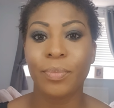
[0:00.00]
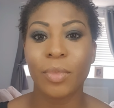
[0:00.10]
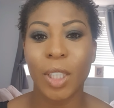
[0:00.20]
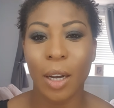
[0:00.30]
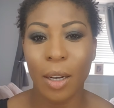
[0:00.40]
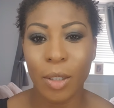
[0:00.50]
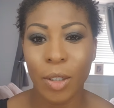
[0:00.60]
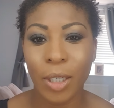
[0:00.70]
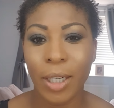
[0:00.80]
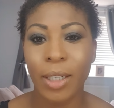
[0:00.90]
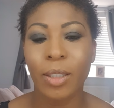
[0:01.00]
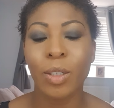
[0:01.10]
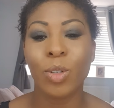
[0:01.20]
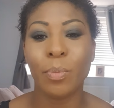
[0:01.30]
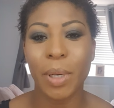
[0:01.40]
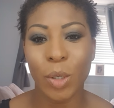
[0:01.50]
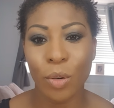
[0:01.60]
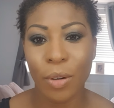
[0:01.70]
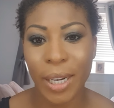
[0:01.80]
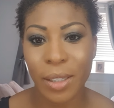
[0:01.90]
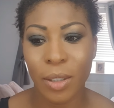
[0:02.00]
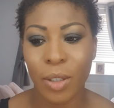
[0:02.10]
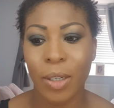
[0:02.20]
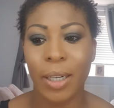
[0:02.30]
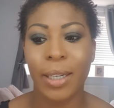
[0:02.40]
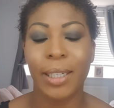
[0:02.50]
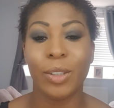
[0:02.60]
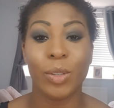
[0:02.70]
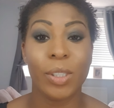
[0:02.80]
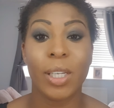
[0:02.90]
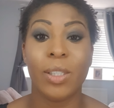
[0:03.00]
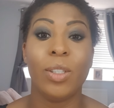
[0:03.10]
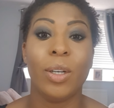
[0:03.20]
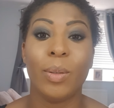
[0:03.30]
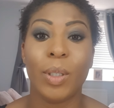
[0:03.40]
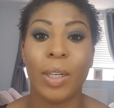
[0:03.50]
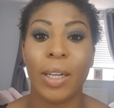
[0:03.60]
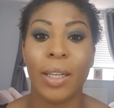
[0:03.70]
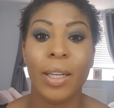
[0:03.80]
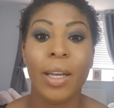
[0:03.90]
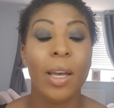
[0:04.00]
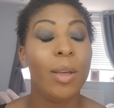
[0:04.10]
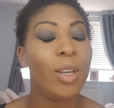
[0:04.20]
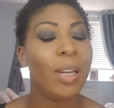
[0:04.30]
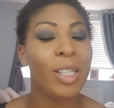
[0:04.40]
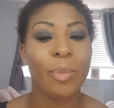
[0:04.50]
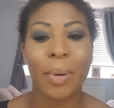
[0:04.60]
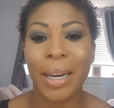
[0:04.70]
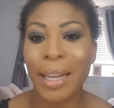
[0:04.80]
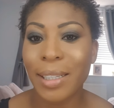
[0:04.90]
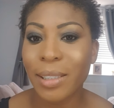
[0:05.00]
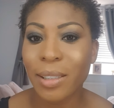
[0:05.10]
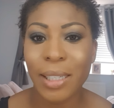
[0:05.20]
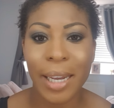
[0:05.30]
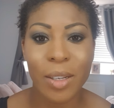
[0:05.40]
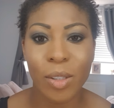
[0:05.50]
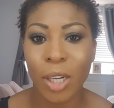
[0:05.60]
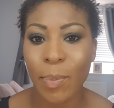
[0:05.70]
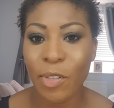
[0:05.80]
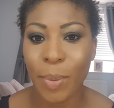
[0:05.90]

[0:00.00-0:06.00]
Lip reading: dark colour, your middle gradient colour, and your skin tone colour. You need to blend, take your time with